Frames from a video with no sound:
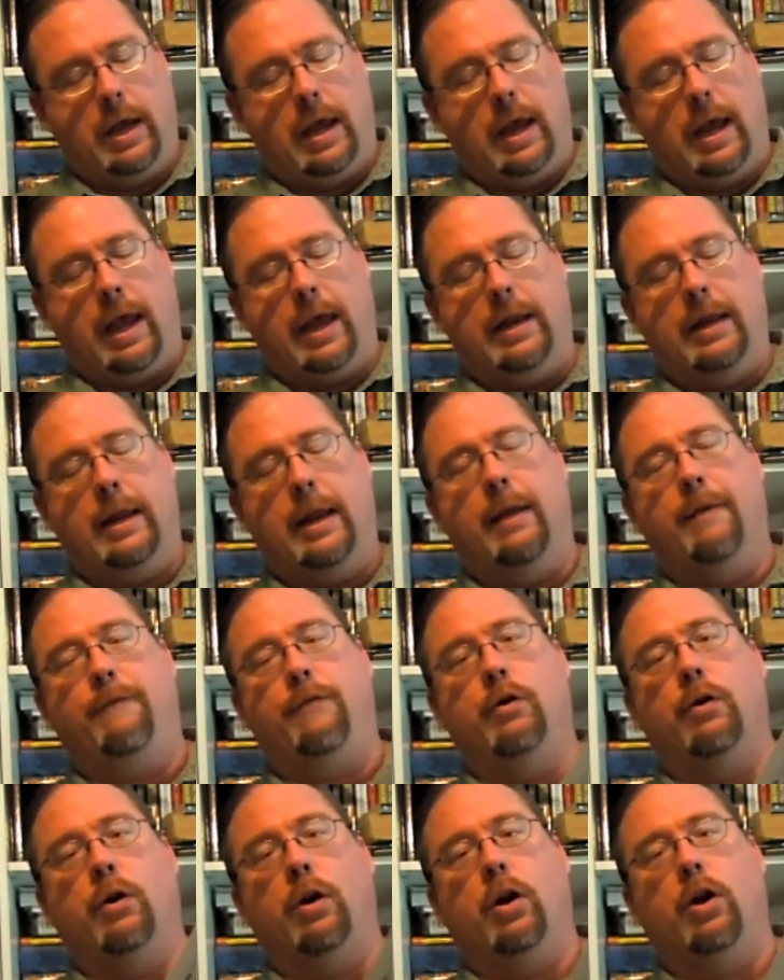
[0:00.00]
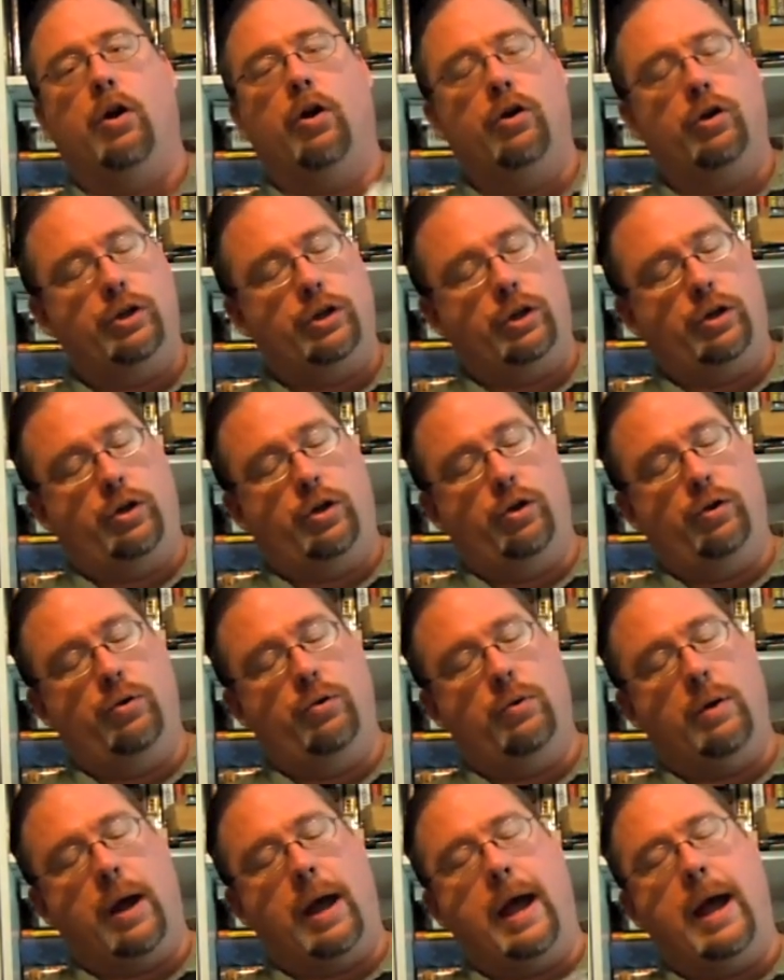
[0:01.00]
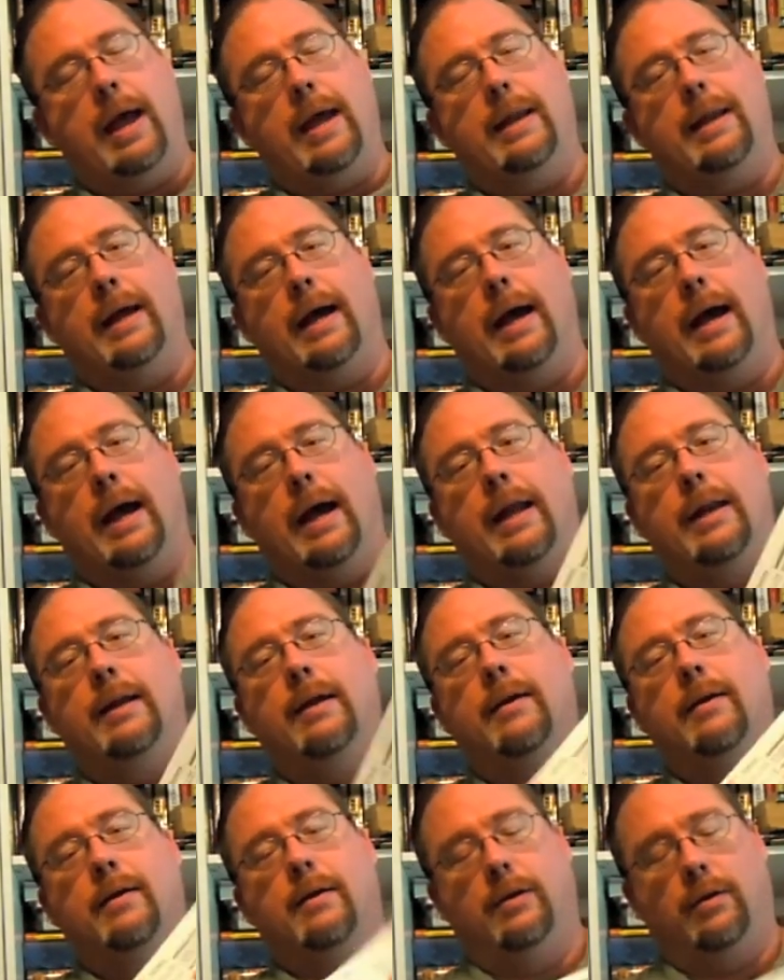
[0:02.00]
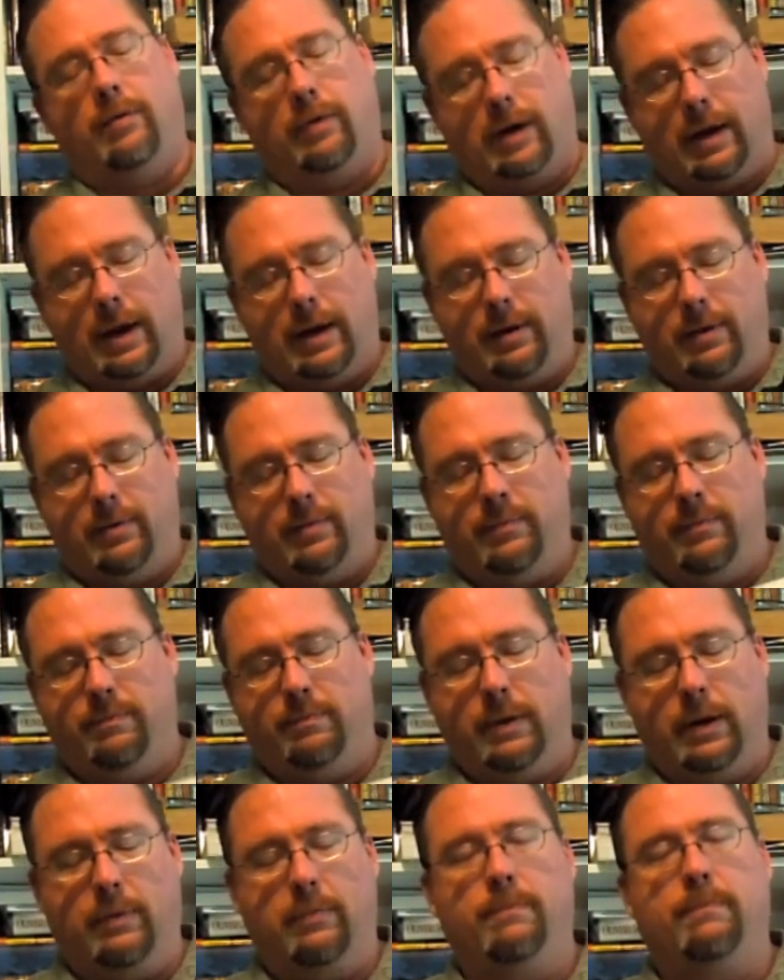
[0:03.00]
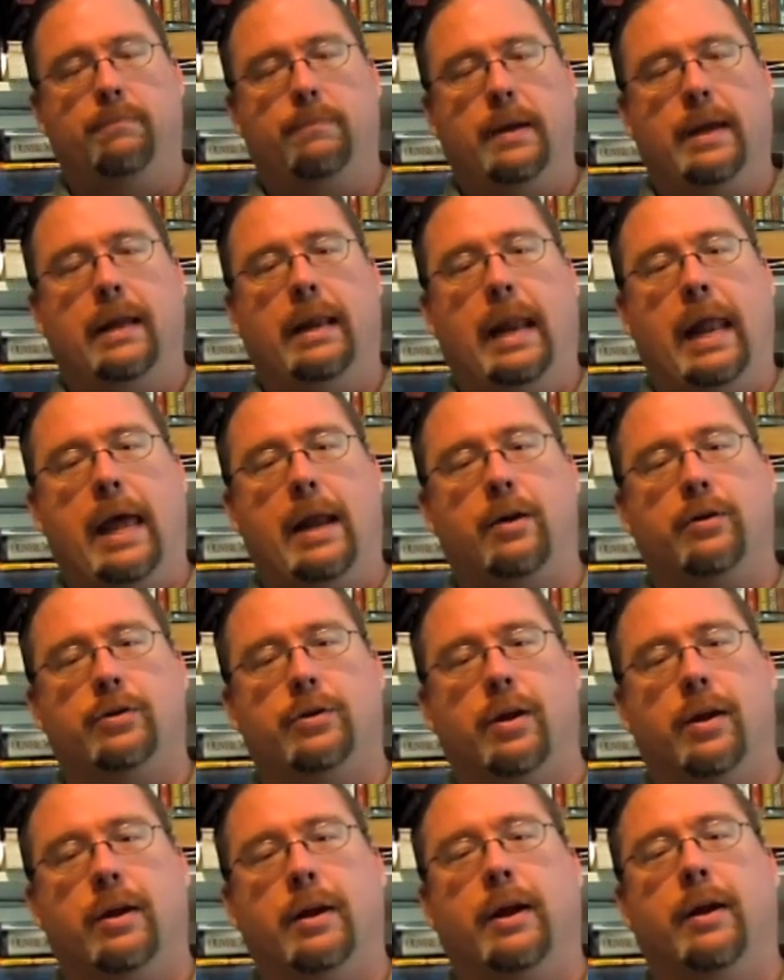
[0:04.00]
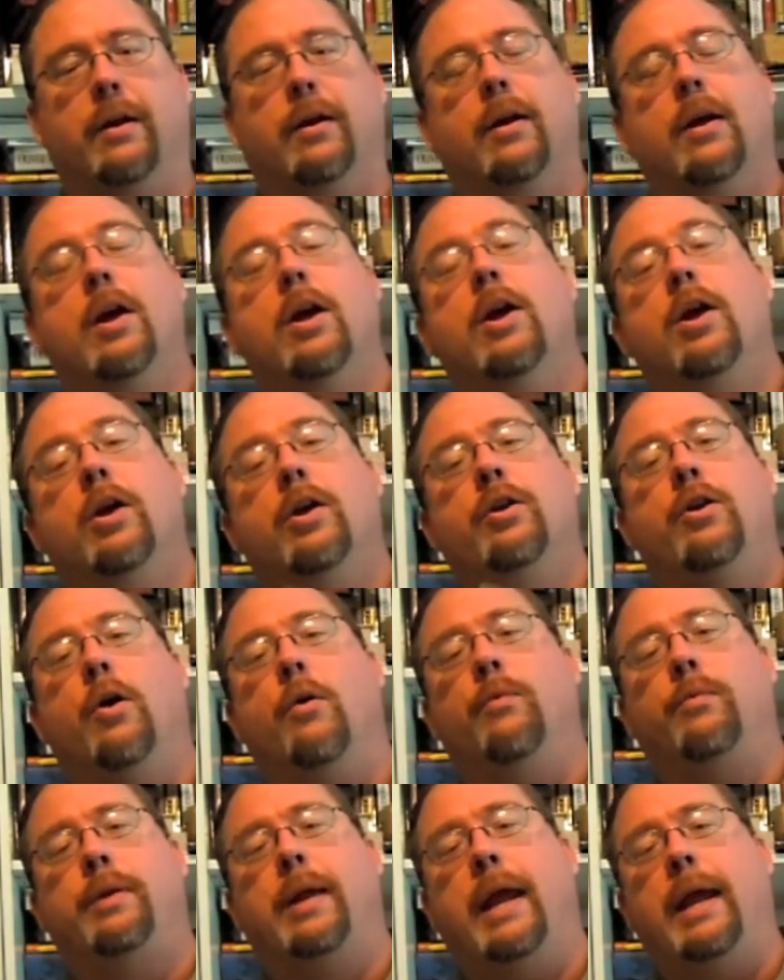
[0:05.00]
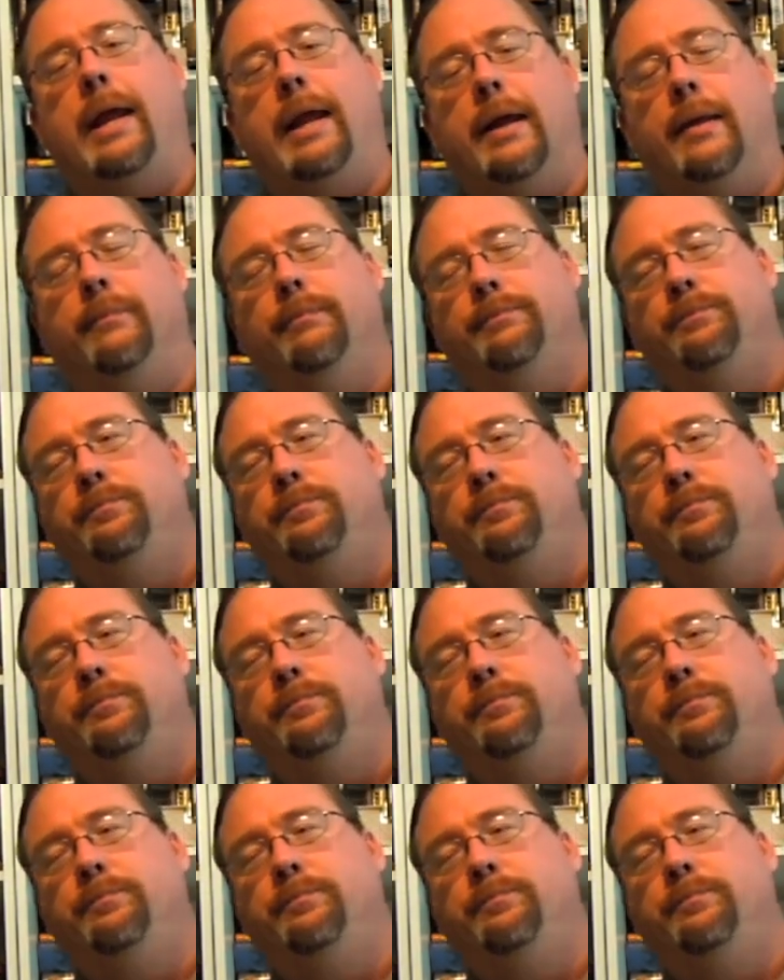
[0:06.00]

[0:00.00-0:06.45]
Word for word: And if you're allergic to iodide, right, big, big letters on here, don't take it.